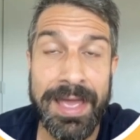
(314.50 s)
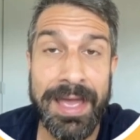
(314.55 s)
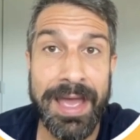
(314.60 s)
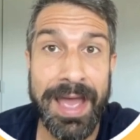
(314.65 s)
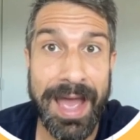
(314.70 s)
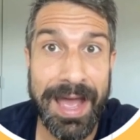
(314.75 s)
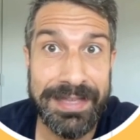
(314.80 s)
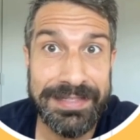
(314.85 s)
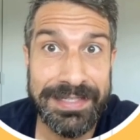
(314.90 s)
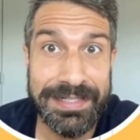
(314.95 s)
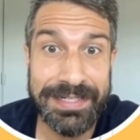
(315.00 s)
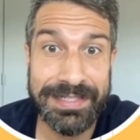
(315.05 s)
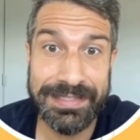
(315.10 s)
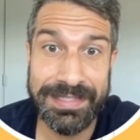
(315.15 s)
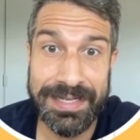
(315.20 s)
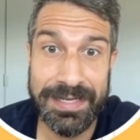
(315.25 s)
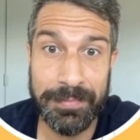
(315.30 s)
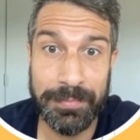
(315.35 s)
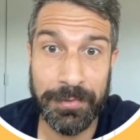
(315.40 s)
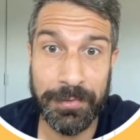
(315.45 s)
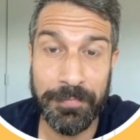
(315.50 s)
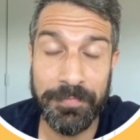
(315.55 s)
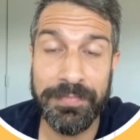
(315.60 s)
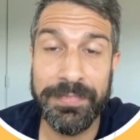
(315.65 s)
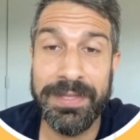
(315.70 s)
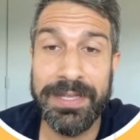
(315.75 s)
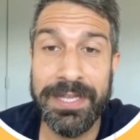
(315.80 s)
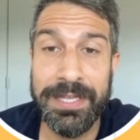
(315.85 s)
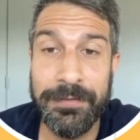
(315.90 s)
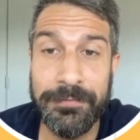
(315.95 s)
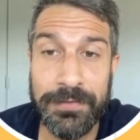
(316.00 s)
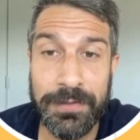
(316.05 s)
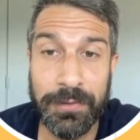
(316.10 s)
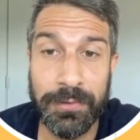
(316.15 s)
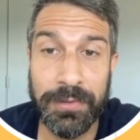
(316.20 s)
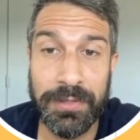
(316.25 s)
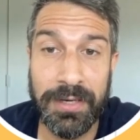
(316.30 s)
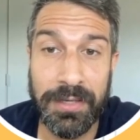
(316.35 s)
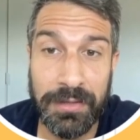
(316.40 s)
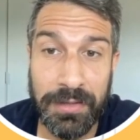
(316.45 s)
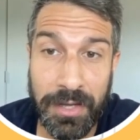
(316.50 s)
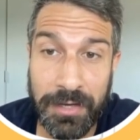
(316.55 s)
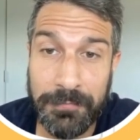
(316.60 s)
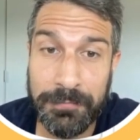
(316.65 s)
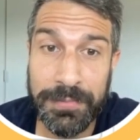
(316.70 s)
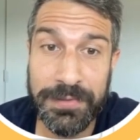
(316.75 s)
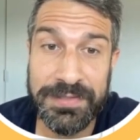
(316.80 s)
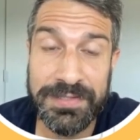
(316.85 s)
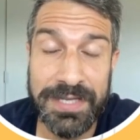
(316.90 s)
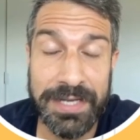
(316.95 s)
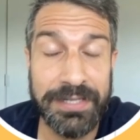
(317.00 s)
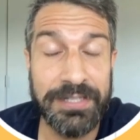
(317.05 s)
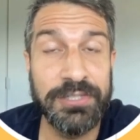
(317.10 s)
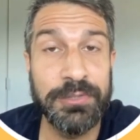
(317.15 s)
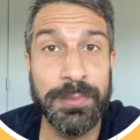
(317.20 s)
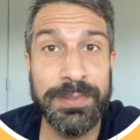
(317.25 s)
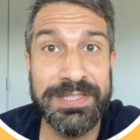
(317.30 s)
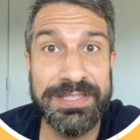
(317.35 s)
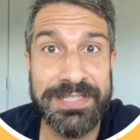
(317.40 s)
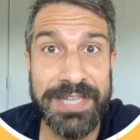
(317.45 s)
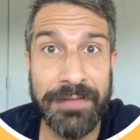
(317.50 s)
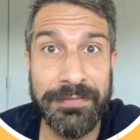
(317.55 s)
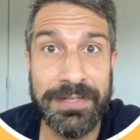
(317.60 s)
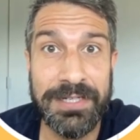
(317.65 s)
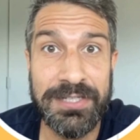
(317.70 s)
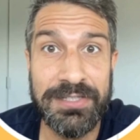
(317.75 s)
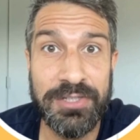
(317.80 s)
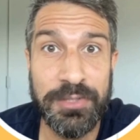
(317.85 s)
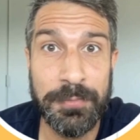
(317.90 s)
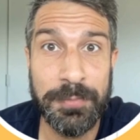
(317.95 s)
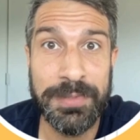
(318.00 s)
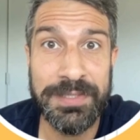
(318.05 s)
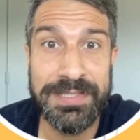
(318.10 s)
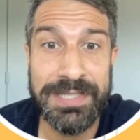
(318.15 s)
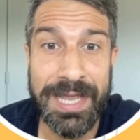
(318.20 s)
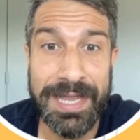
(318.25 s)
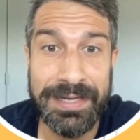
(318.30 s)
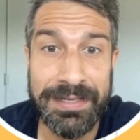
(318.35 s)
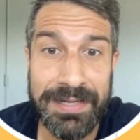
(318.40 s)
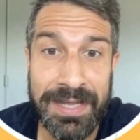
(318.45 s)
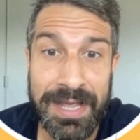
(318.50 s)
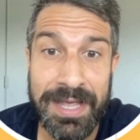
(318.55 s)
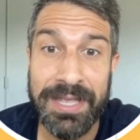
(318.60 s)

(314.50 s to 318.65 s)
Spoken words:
As an example, if your luck percentage was 72%,